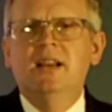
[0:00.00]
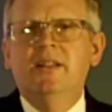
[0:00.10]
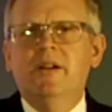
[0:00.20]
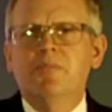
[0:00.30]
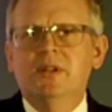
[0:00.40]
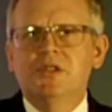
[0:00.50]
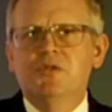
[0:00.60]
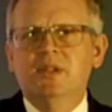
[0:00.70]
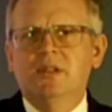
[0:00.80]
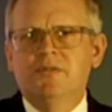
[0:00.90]
They're
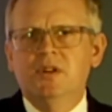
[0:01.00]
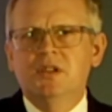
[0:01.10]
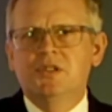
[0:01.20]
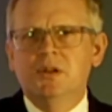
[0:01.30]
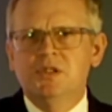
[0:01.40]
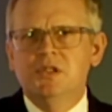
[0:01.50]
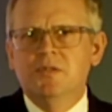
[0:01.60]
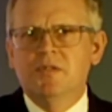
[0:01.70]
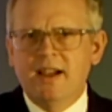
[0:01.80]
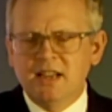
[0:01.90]
administering the first doses
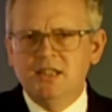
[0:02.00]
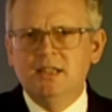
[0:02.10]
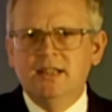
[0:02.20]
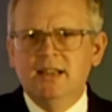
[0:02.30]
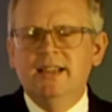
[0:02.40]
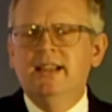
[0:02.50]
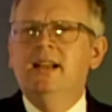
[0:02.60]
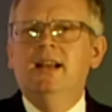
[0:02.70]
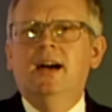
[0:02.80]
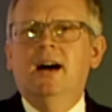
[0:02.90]
of the vaccine today.
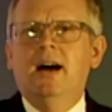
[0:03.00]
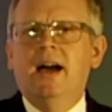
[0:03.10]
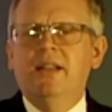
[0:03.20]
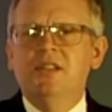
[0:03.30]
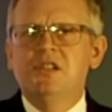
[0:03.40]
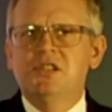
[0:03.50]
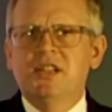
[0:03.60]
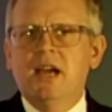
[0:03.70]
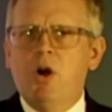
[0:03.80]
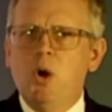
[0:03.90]
And this is a
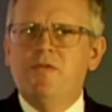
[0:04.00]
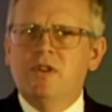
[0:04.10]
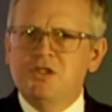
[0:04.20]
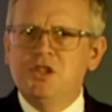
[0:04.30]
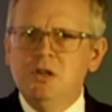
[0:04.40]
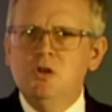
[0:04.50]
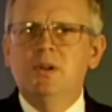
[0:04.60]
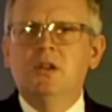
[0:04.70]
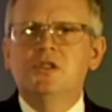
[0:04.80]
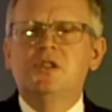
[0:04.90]
day of hope for us too,
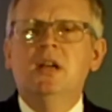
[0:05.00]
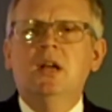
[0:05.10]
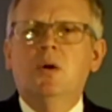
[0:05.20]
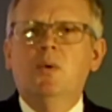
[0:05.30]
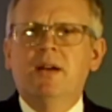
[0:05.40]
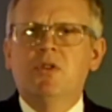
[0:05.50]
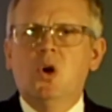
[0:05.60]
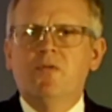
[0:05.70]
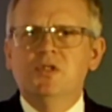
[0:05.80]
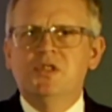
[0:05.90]
because we have a
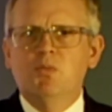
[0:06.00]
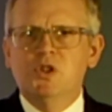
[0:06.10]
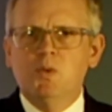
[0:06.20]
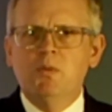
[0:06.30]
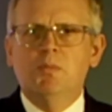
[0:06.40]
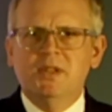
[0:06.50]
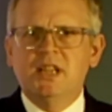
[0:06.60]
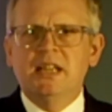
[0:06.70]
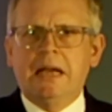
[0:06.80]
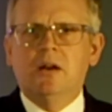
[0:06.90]
conference in which we will be
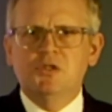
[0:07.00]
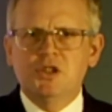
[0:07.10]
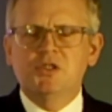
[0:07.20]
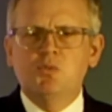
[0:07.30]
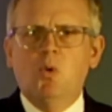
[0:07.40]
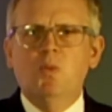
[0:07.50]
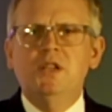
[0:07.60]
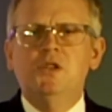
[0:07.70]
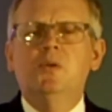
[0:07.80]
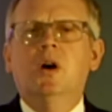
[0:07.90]
setting out just what we
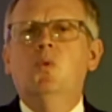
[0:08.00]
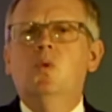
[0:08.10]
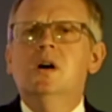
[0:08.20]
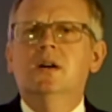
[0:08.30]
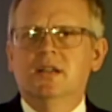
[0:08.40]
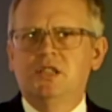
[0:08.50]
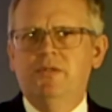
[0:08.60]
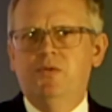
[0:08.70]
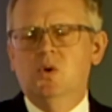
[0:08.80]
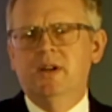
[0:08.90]
do know works
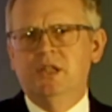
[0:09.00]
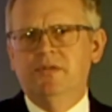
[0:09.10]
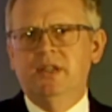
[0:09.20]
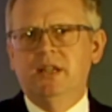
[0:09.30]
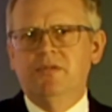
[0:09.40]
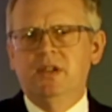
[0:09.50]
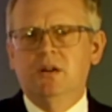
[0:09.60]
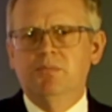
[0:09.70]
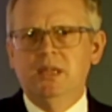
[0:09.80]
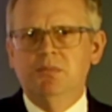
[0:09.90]
for intervening for
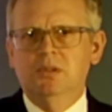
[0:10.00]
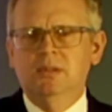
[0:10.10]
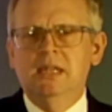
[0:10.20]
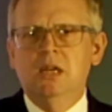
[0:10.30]
young people.